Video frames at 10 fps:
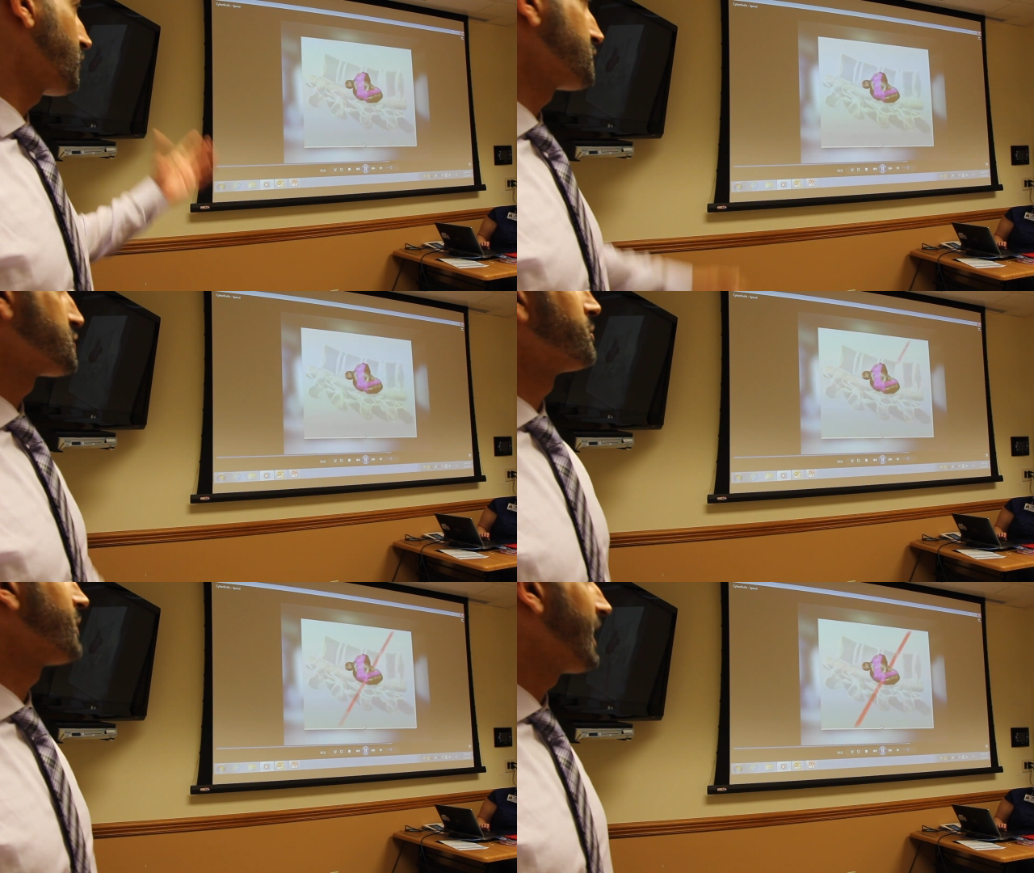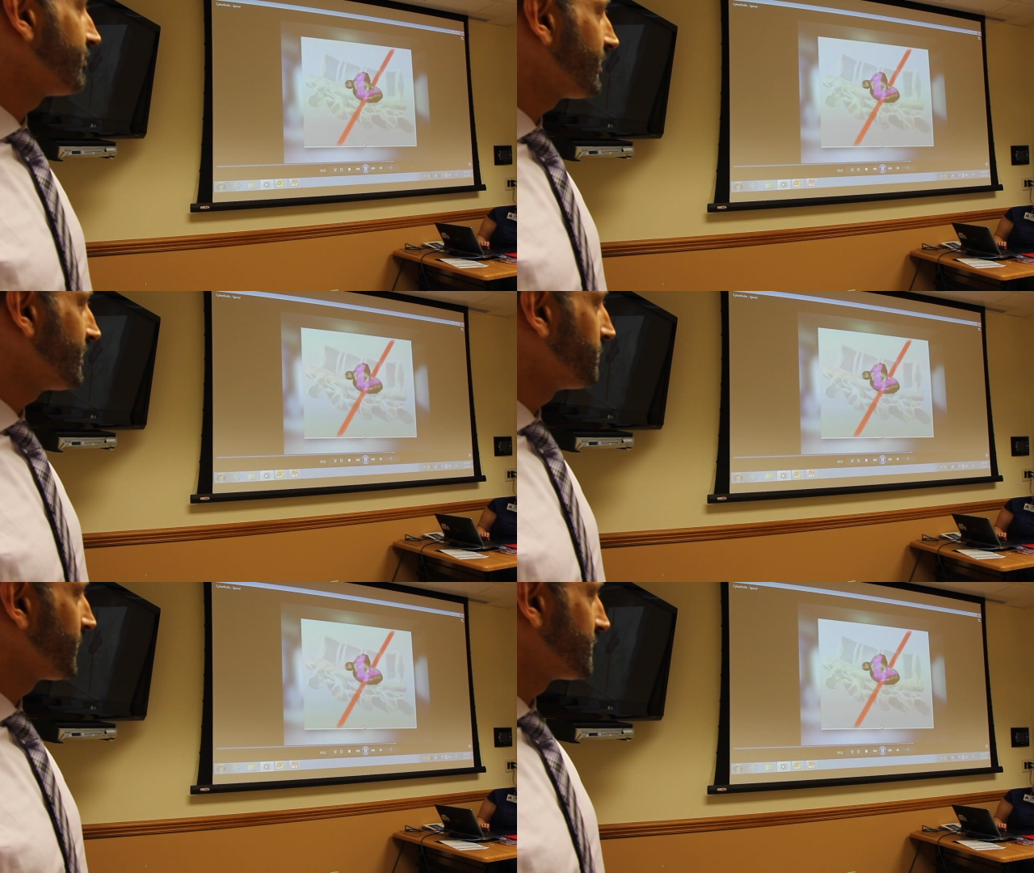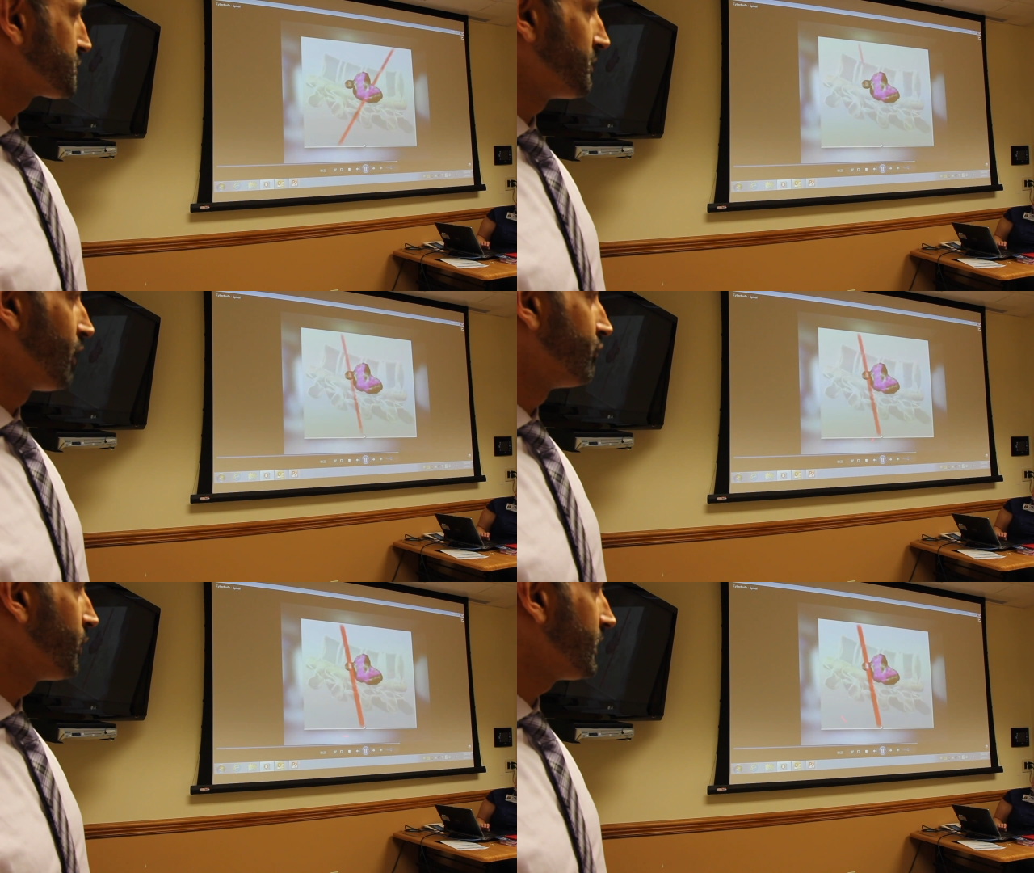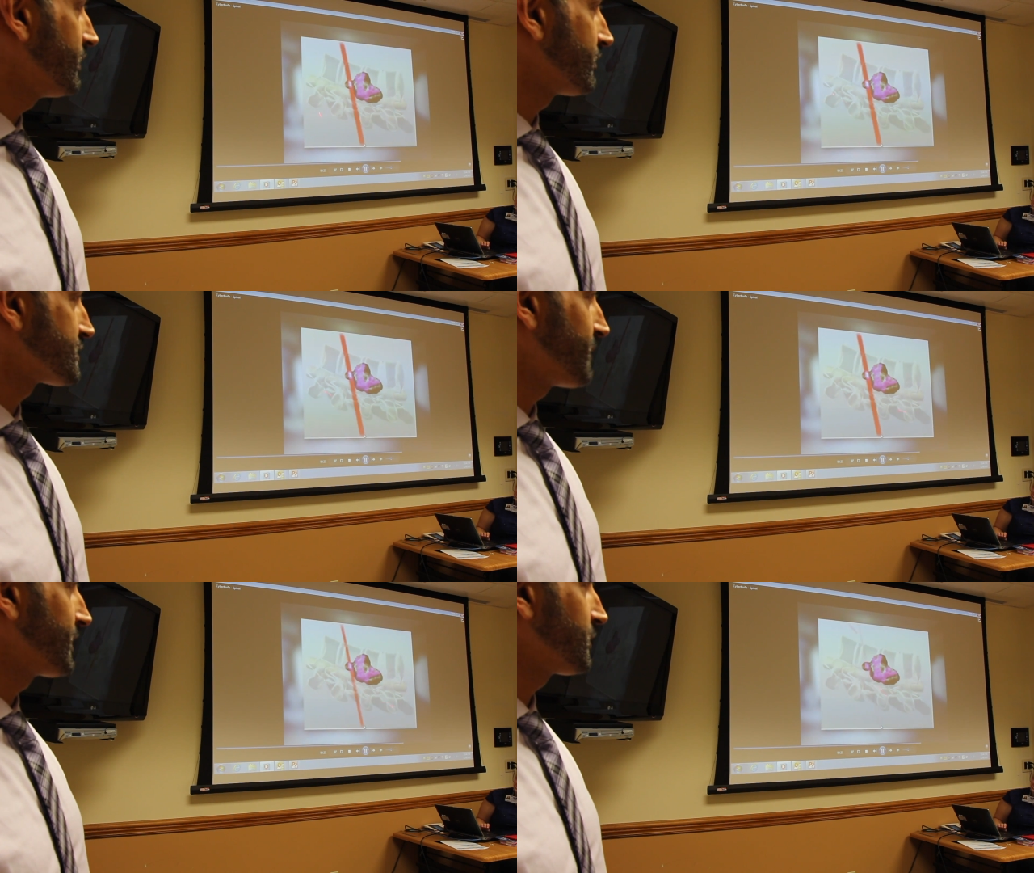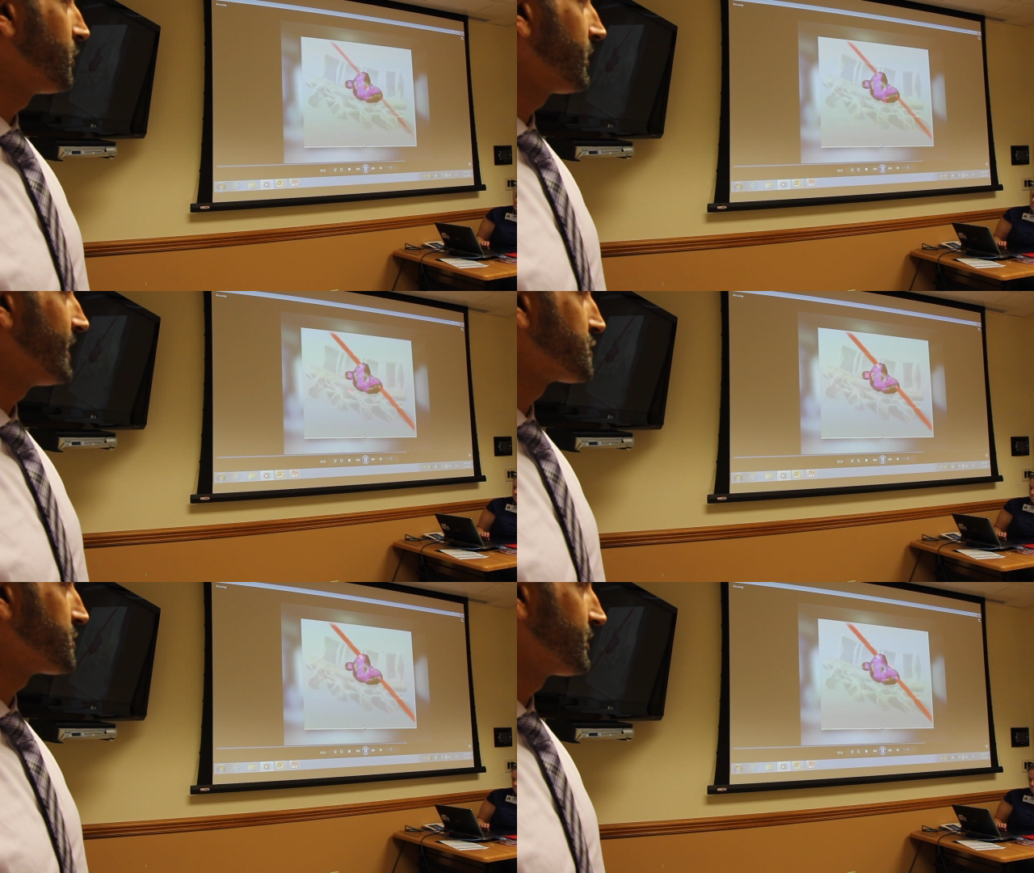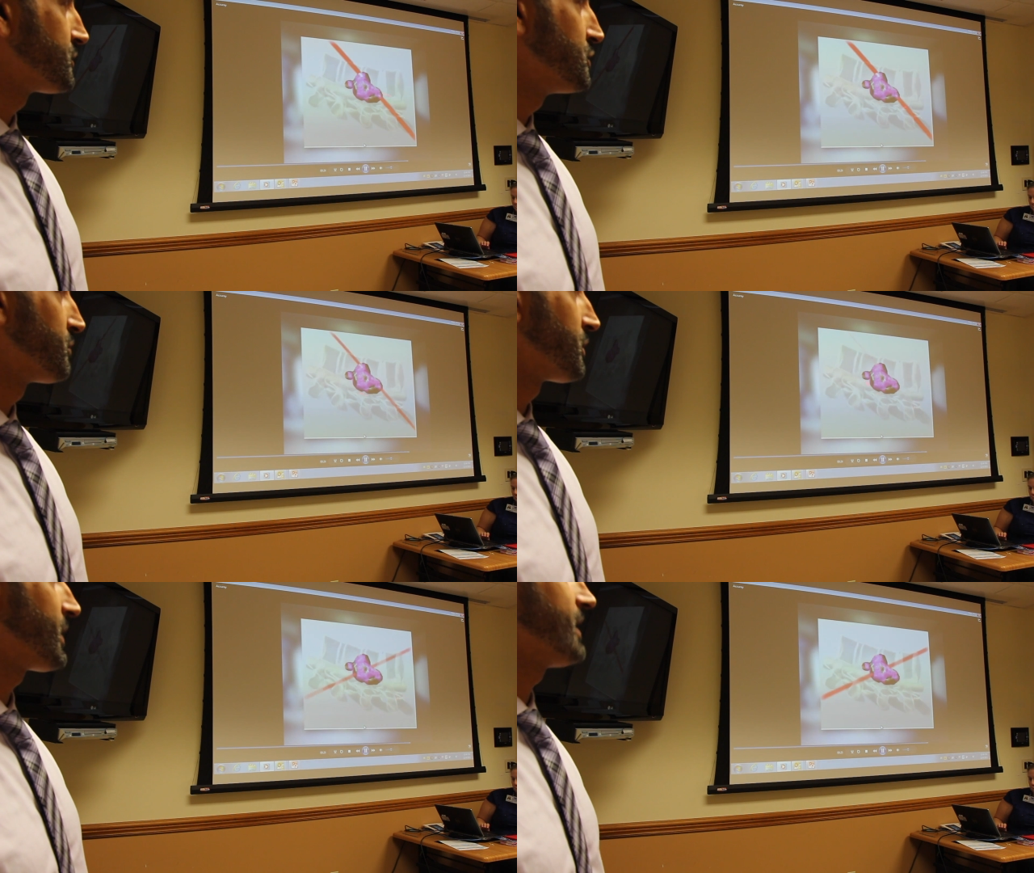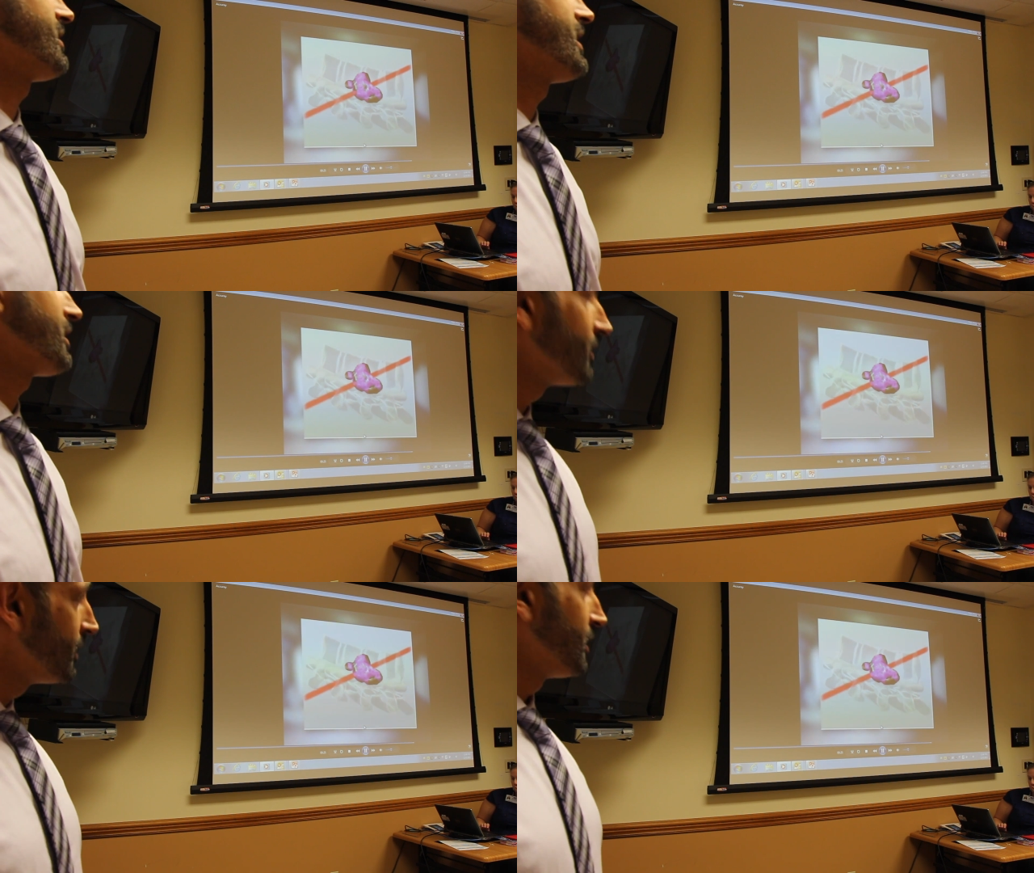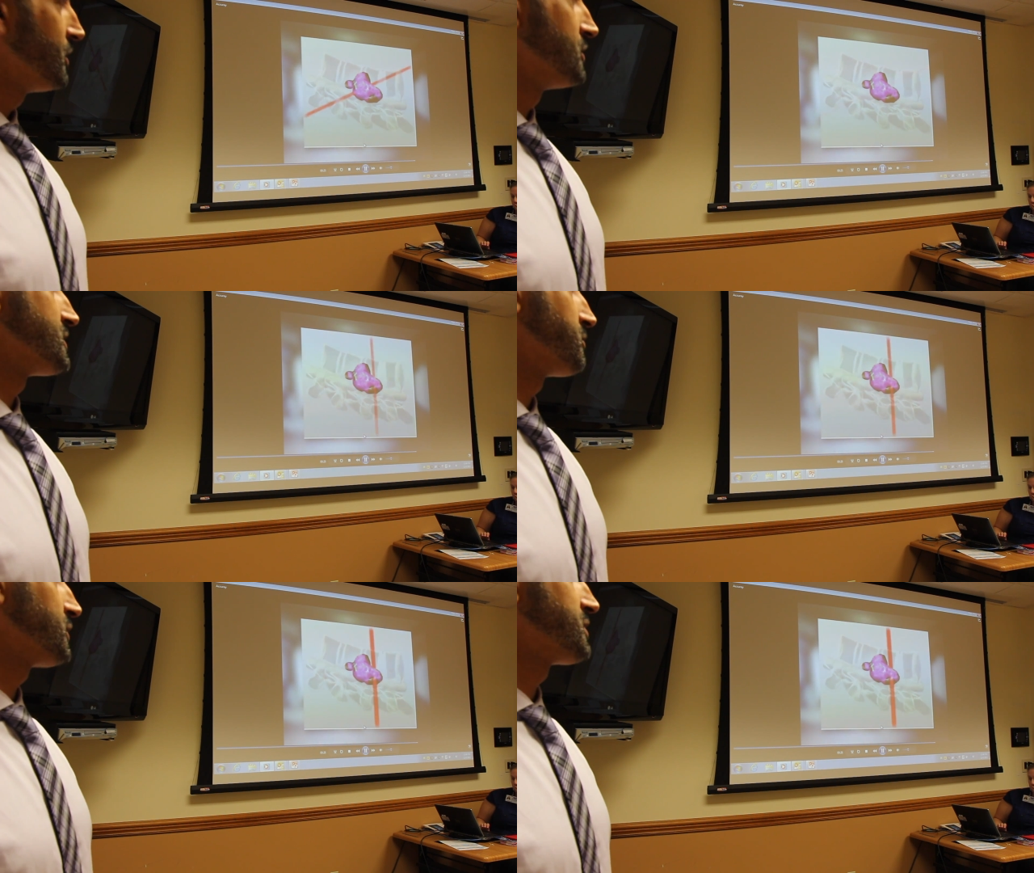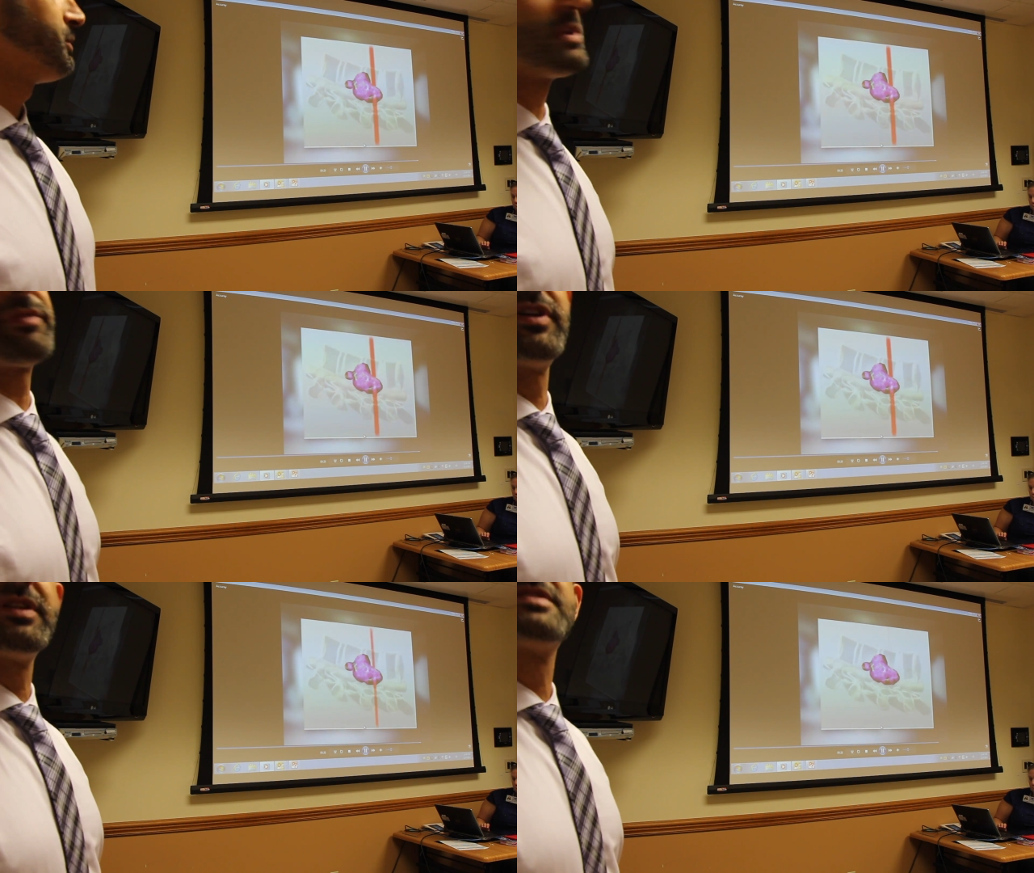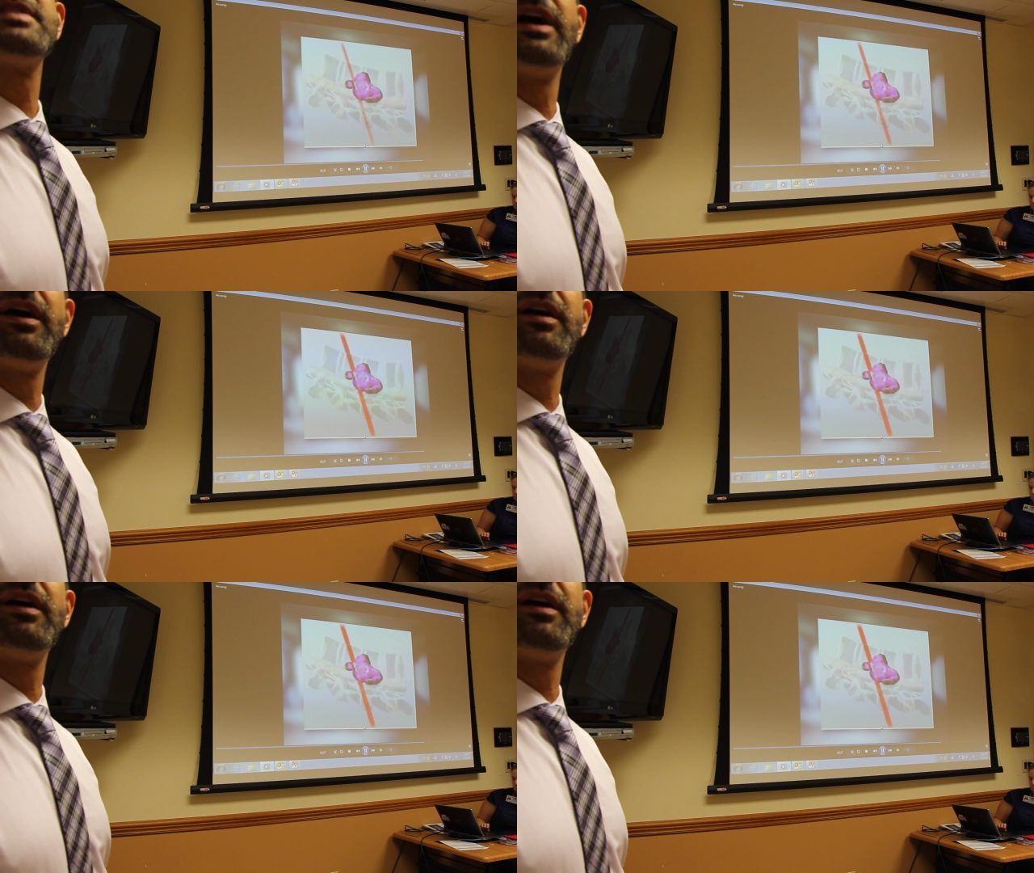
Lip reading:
[unreadable: no face in view]